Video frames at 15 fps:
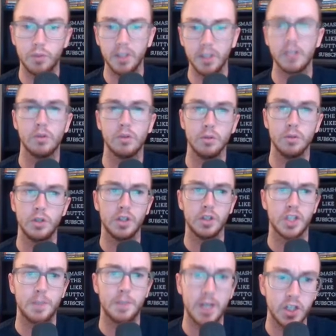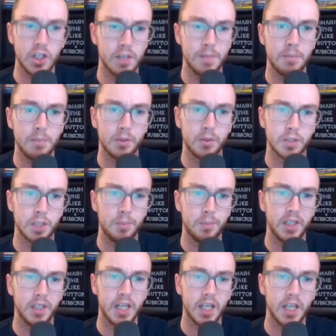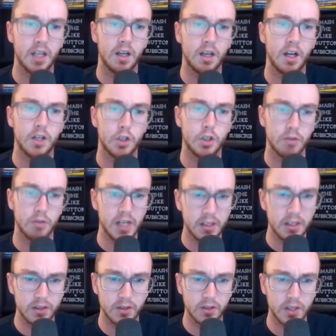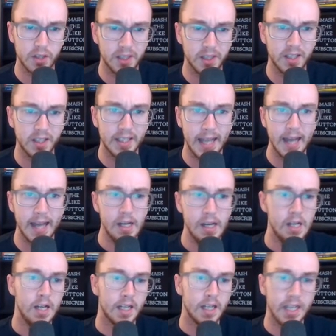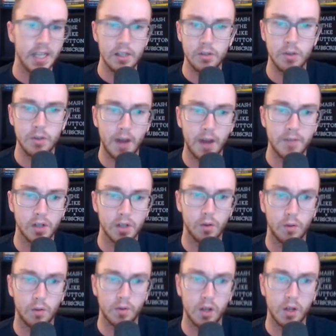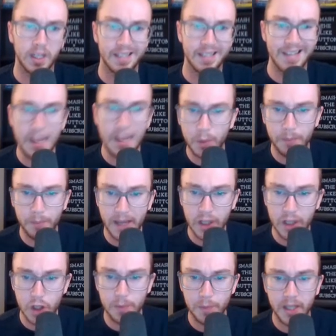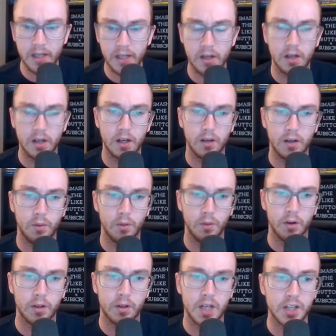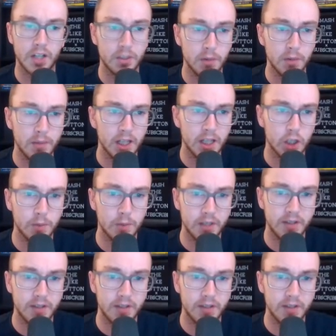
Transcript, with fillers: really crucial especially if people are splitting uh, drinks or something like that again you do have your overall like table management uh, or customer management